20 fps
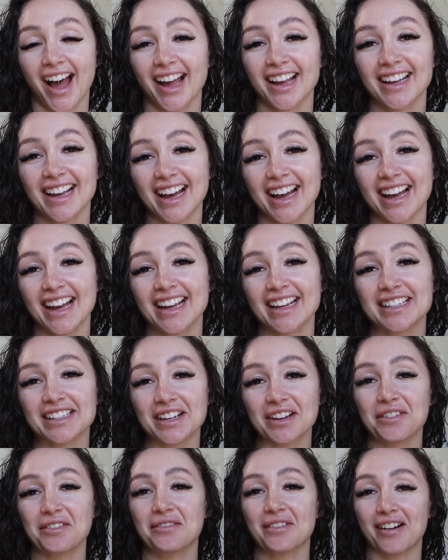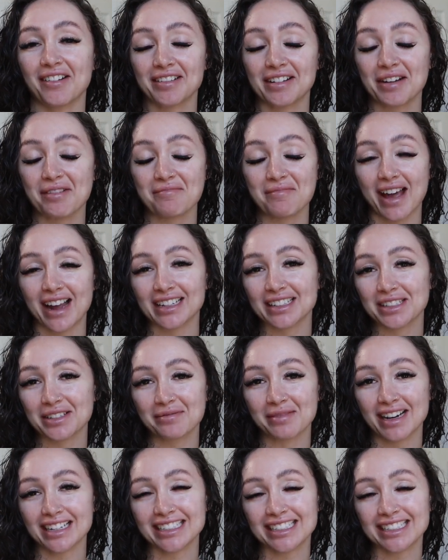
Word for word: Hi guys, oh, welcome back to my